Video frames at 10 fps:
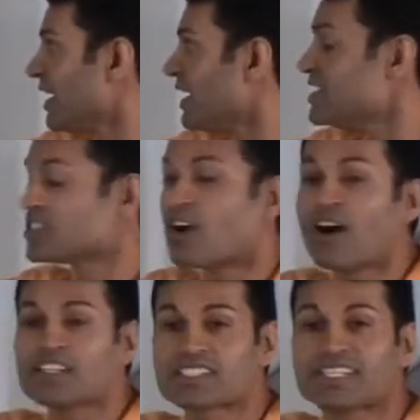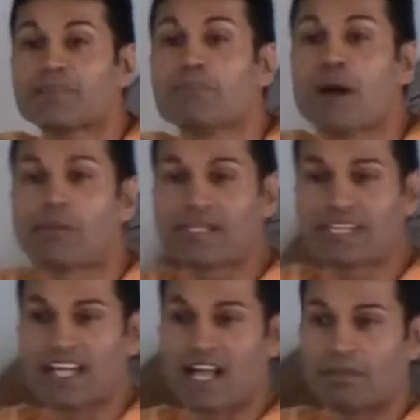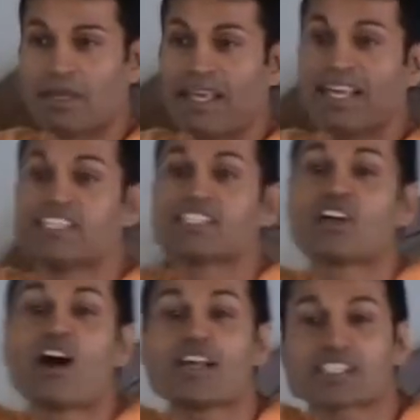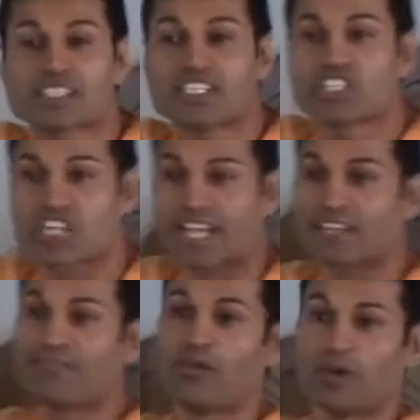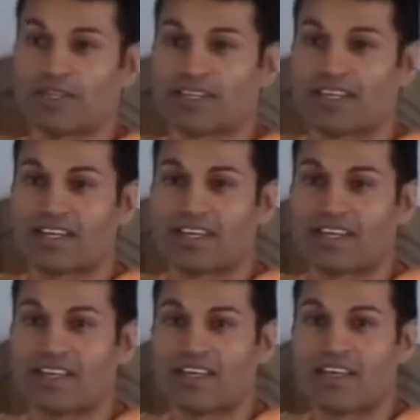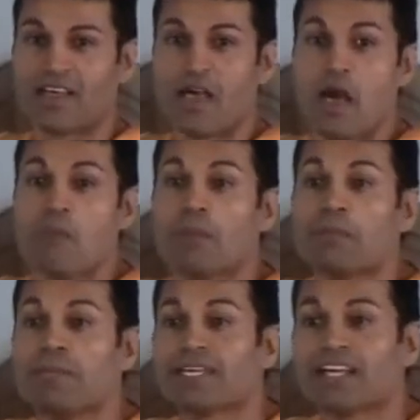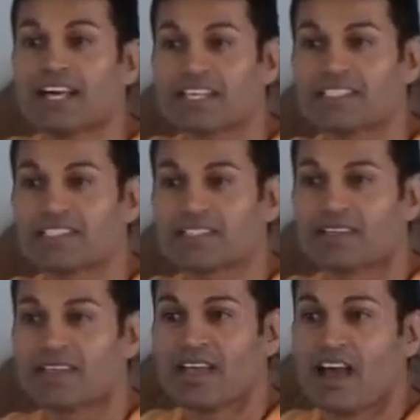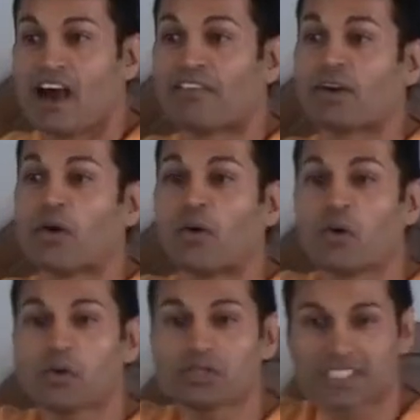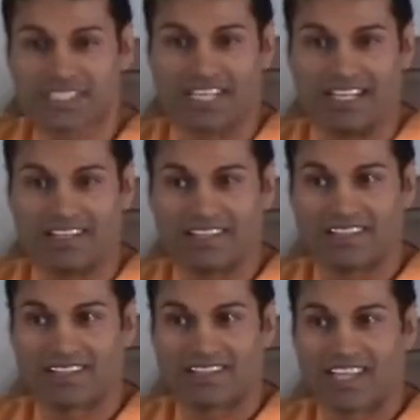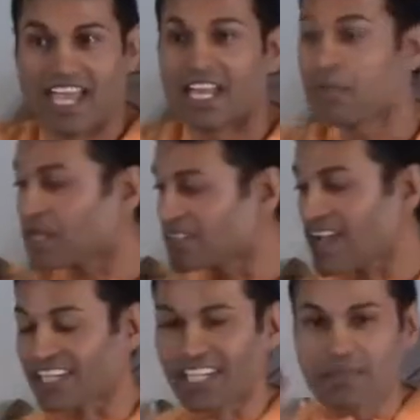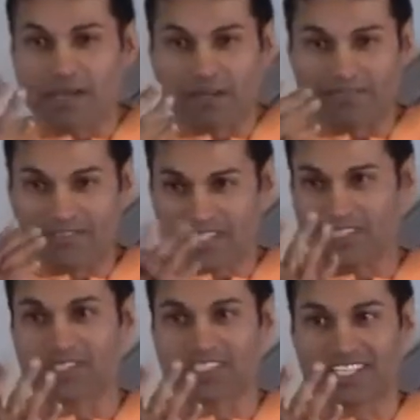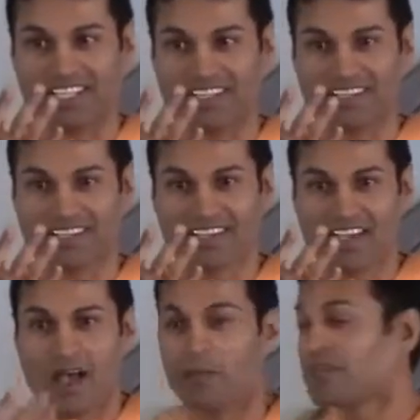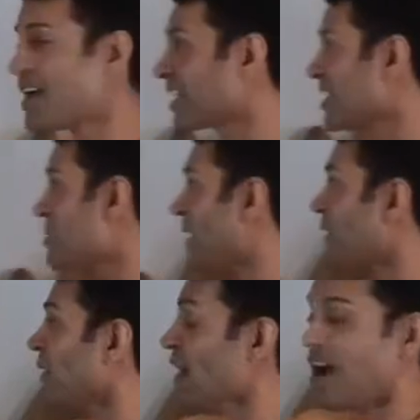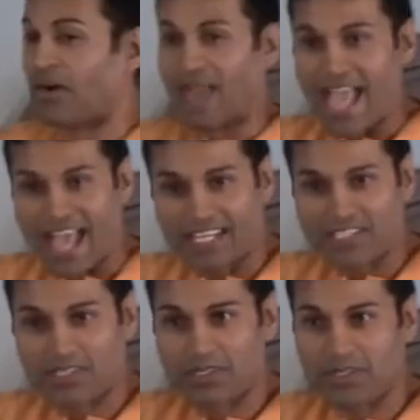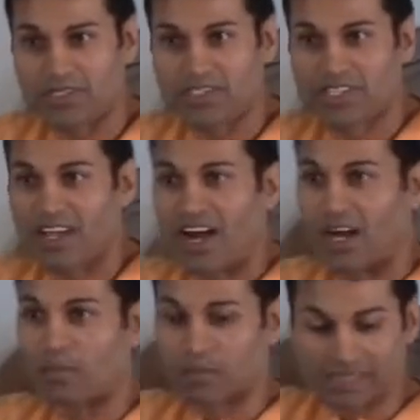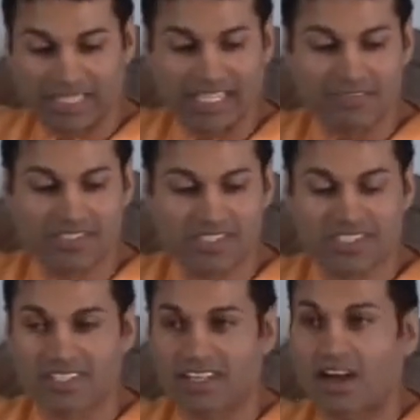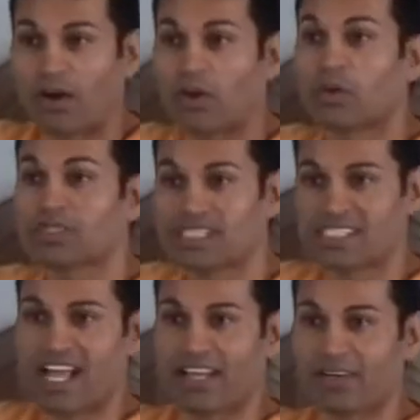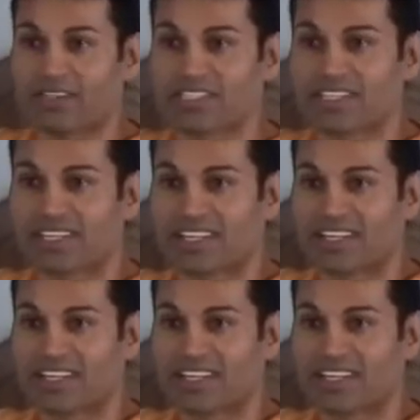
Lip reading: is constantly bubbling up. It's constantly shining forth. But because of our old skin, and I'm not talking about our physical skin, I'm talking about our attitudes, our beliefs, our old desires,